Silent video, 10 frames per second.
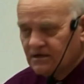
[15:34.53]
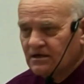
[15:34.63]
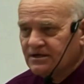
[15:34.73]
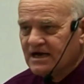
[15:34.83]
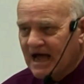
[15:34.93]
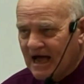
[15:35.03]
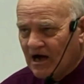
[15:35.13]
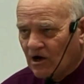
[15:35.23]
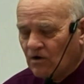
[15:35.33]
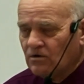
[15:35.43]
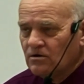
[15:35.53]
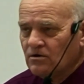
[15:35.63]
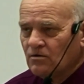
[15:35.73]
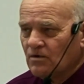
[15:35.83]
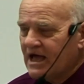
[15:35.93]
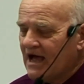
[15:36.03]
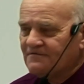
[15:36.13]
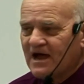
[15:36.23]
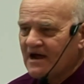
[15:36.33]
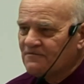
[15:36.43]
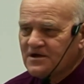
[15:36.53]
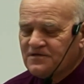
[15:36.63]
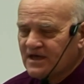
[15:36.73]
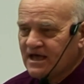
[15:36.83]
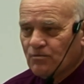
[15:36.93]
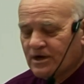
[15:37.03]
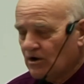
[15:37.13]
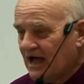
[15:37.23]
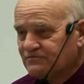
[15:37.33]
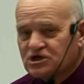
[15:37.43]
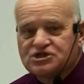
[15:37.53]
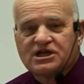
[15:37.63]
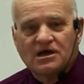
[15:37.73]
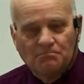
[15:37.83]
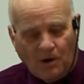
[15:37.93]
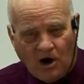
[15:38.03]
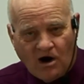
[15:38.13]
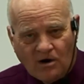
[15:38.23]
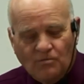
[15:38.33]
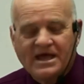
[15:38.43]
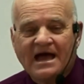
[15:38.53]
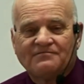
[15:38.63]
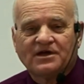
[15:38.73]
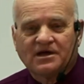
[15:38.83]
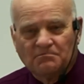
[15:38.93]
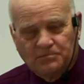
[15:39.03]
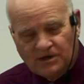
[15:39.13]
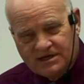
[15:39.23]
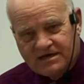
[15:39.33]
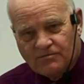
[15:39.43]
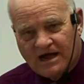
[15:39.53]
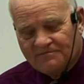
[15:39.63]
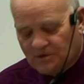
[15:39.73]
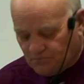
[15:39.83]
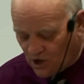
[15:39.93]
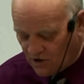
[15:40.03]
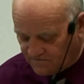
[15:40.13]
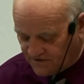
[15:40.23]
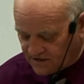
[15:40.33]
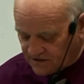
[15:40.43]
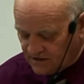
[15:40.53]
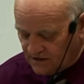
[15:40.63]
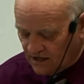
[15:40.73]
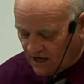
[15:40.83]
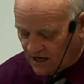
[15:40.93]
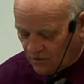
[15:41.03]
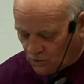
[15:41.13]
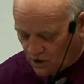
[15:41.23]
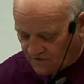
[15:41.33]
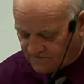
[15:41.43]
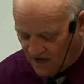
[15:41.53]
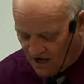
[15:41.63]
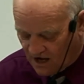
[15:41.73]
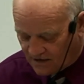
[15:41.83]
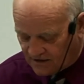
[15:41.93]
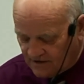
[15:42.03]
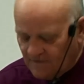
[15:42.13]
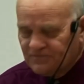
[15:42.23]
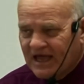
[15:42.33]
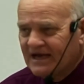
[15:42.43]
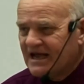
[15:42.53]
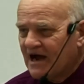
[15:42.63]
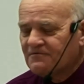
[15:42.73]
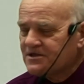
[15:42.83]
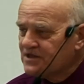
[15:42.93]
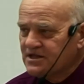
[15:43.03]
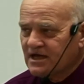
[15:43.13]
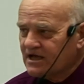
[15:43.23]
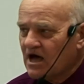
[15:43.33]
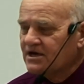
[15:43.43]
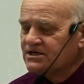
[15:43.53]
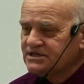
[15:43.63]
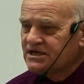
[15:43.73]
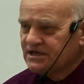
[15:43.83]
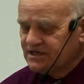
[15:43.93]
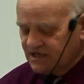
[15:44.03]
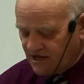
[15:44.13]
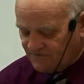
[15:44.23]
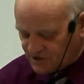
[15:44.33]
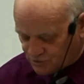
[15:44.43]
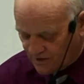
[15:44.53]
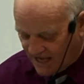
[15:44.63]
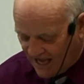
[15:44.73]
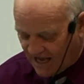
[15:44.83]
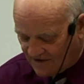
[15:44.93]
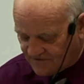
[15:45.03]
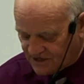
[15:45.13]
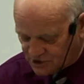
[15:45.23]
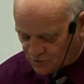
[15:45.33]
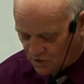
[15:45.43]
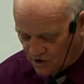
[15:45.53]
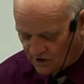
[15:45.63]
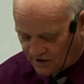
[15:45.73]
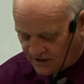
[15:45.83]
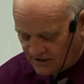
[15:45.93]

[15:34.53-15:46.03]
Now we have everything. We don't have just the in part. We have the complete. We have the perfect uh, Word of God. And everything that God intended to give us, we have in His Word.